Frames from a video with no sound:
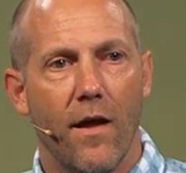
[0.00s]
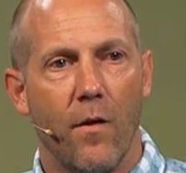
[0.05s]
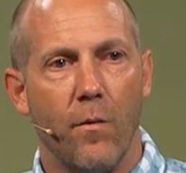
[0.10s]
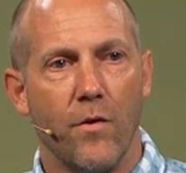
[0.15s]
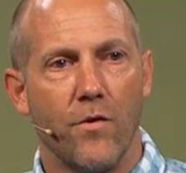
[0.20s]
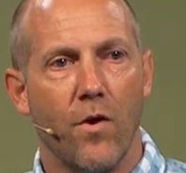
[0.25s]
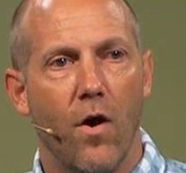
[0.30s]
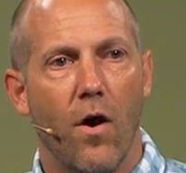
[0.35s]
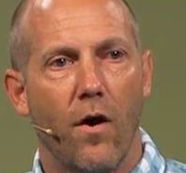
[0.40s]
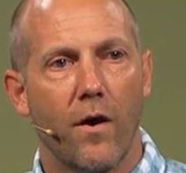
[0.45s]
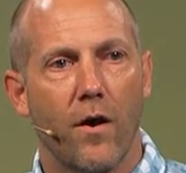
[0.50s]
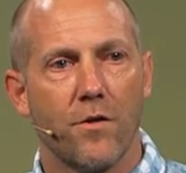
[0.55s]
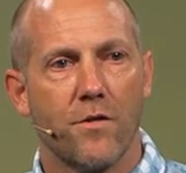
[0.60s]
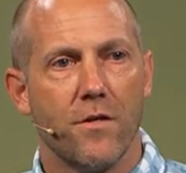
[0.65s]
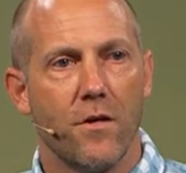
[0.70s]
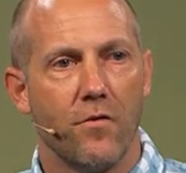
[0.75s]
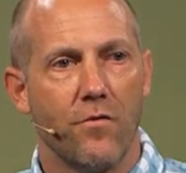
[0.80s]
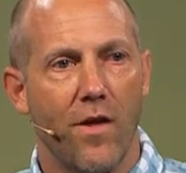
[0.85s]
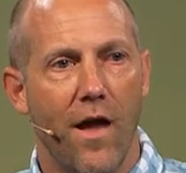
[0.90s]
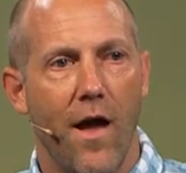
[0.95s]
We talk
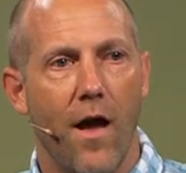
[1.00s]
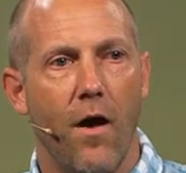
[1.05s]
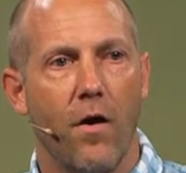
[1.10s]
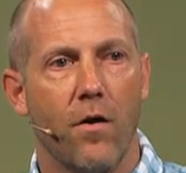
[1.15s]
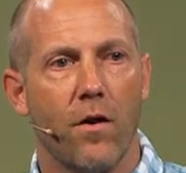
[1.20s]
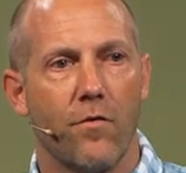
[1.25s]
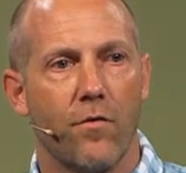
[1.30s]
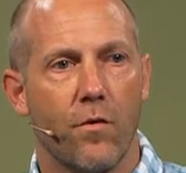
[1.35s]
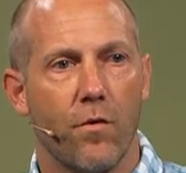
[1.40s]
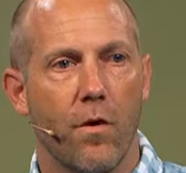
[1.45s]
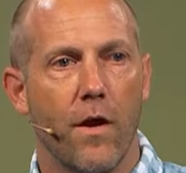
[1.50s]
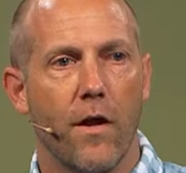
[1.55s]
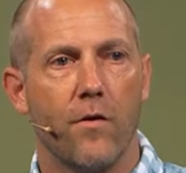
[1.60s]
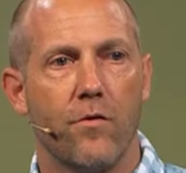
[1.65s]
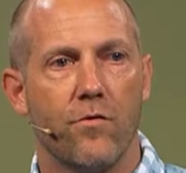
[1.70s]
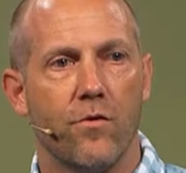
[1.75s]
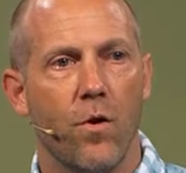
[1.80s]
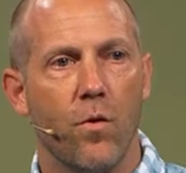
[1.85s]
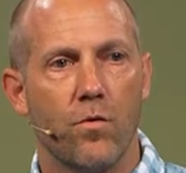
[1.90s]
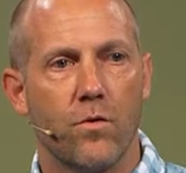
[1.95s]
ourselves out of
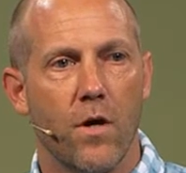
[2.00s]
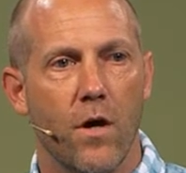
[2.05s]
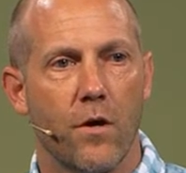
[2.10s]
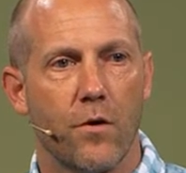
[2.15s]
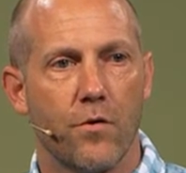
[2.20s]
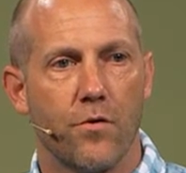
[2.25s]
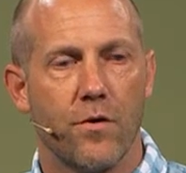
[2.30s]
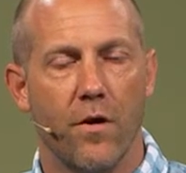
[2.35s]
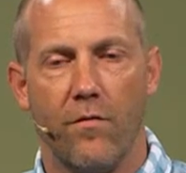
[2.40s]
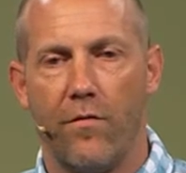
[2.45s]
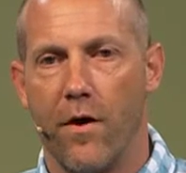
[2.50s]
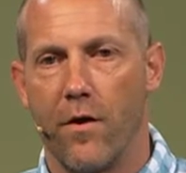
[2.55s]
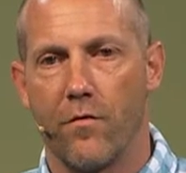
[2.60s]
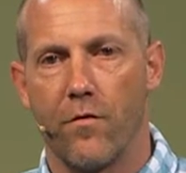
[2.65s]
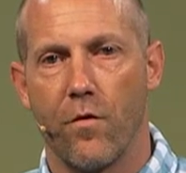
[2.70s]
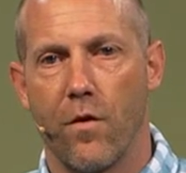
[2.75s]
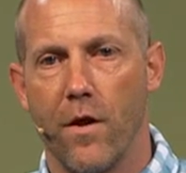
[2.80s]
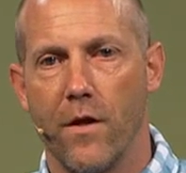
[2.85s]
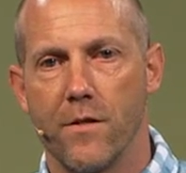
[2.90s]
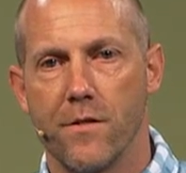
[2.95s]
grace. Don't talk yourself out of
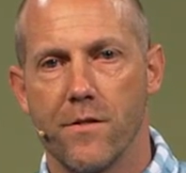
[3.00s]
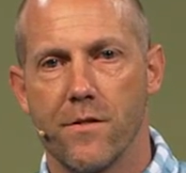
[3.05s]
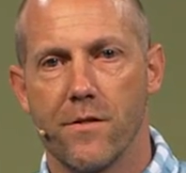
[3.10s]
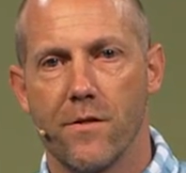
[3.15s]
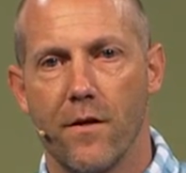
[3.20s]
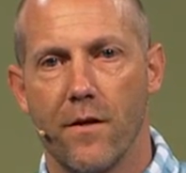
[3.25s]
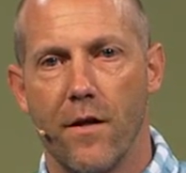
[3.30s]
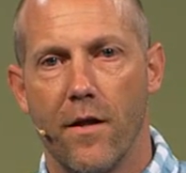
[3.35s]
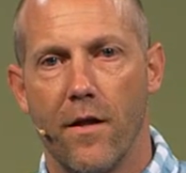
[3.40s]
grace.